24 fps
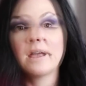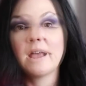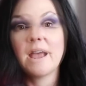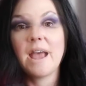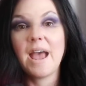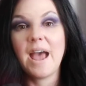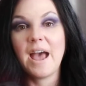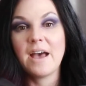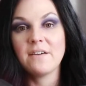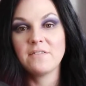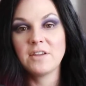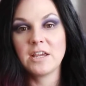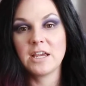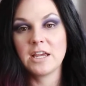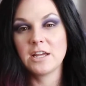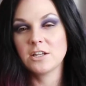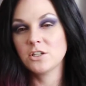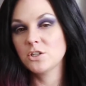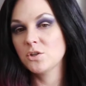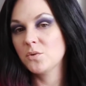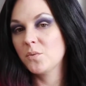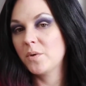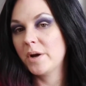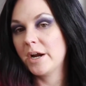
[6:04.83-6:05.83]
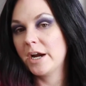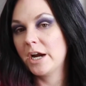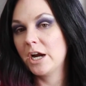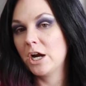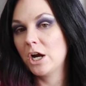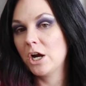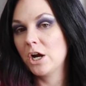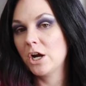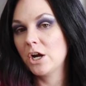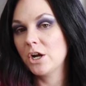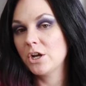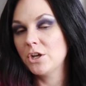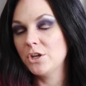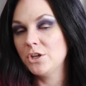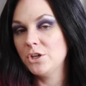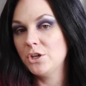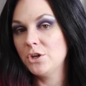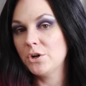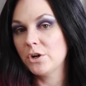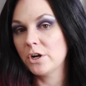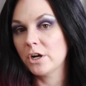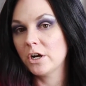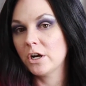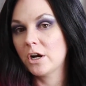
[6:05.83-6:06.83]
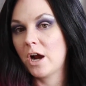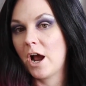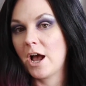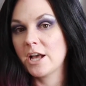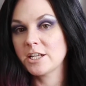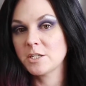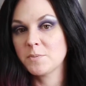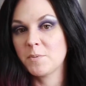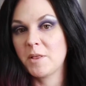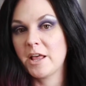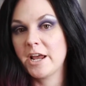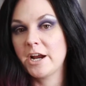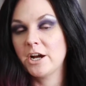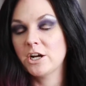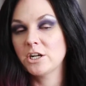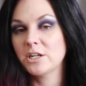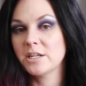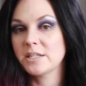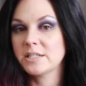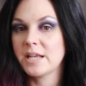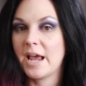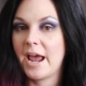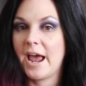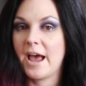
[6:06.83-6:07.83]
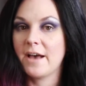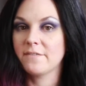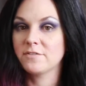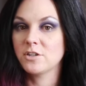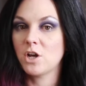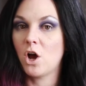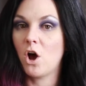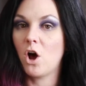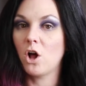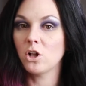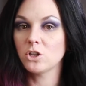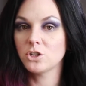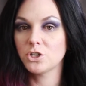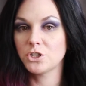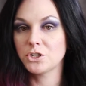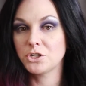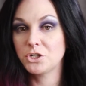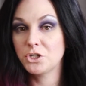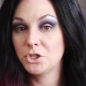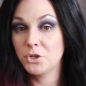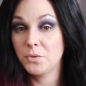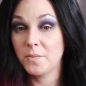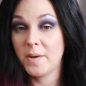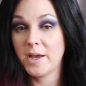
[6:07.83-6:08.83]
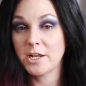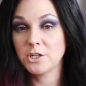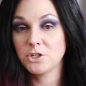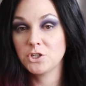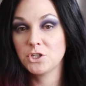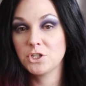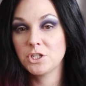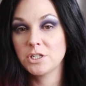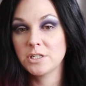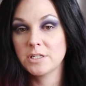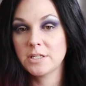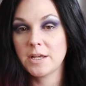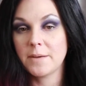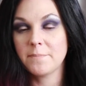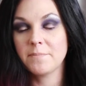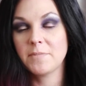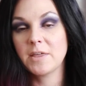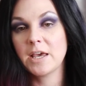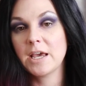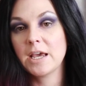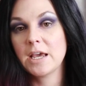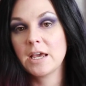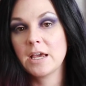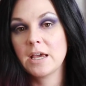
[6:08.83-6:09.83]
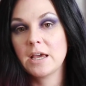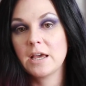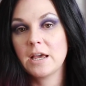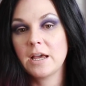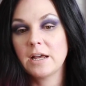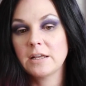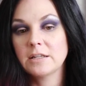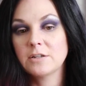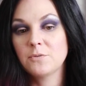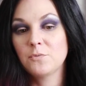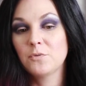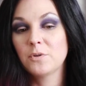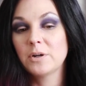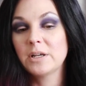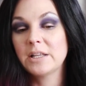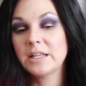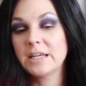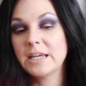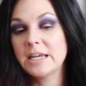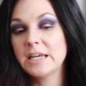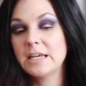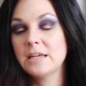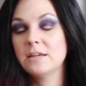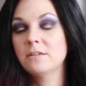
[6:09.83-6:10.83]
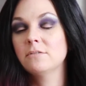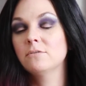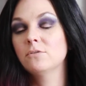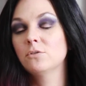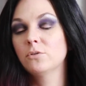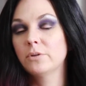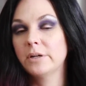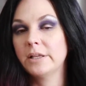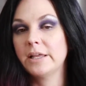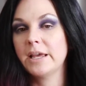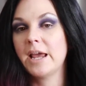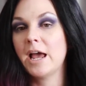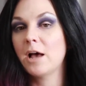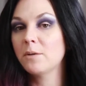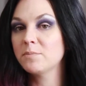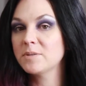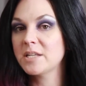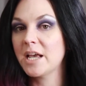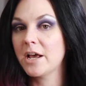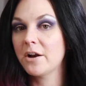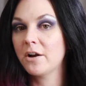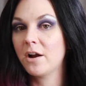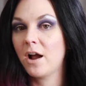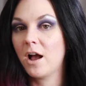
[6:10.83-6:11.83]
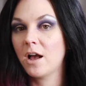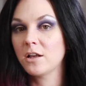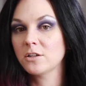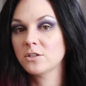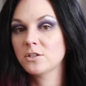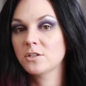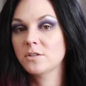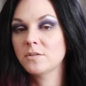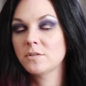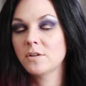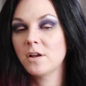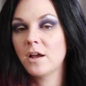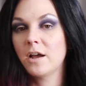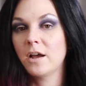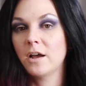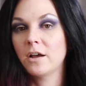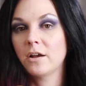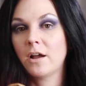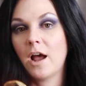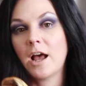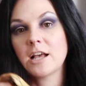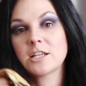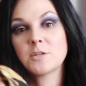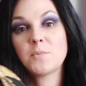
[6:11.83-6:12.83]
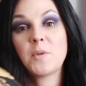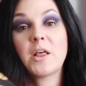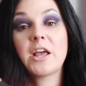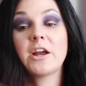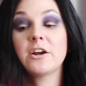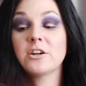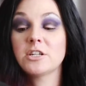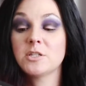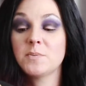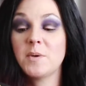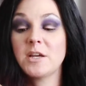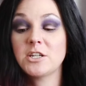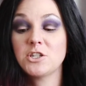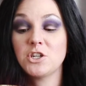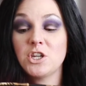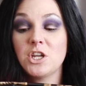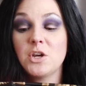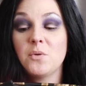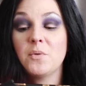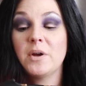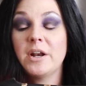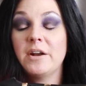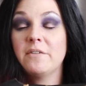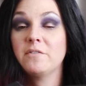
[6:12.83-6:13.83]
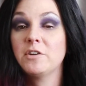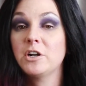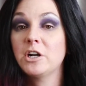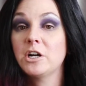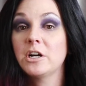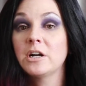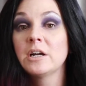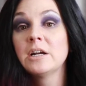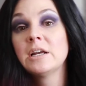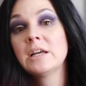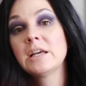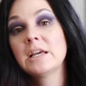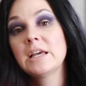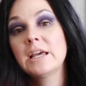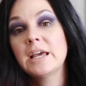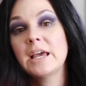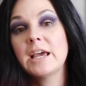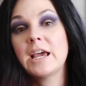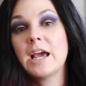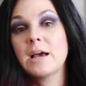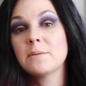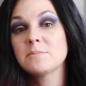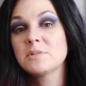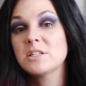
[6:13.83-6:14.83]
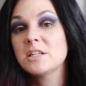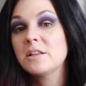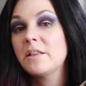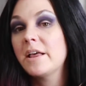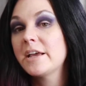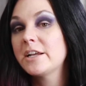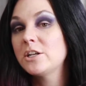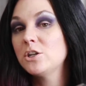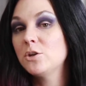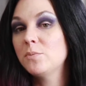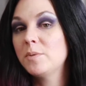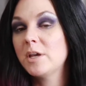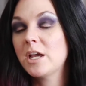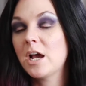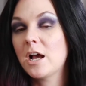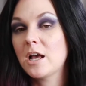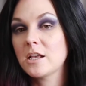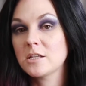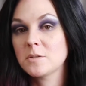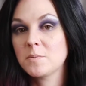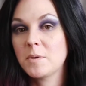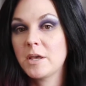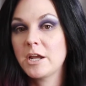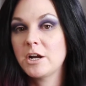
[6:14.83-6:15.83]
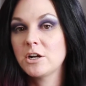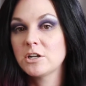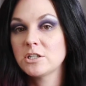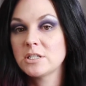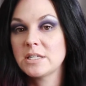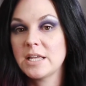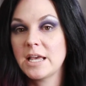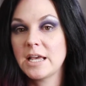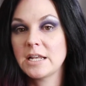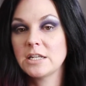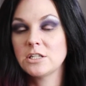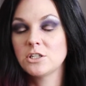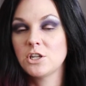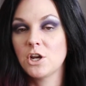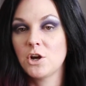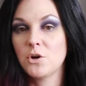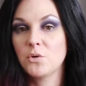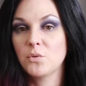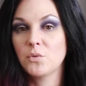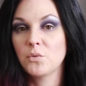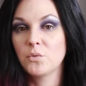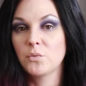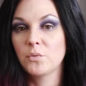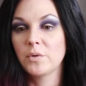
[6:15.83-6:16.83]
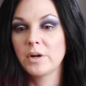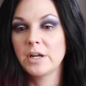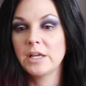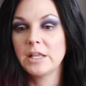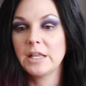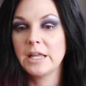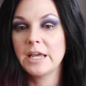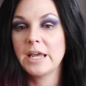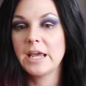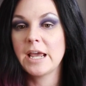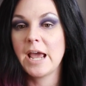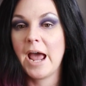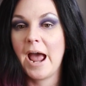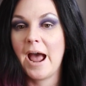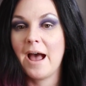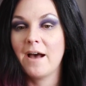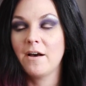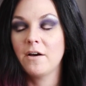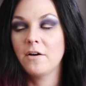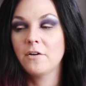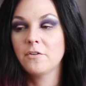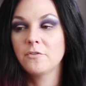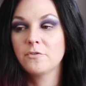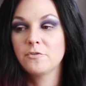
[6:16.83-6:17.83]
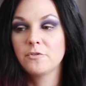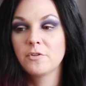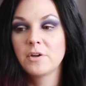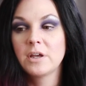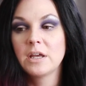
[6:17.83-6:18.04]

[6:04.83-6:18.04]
Is having it to where your cosplayer doesn't have to alter too much to something really, really helps out a cosplayer, especially whenever it comes to like newbie cosplayers that don't really have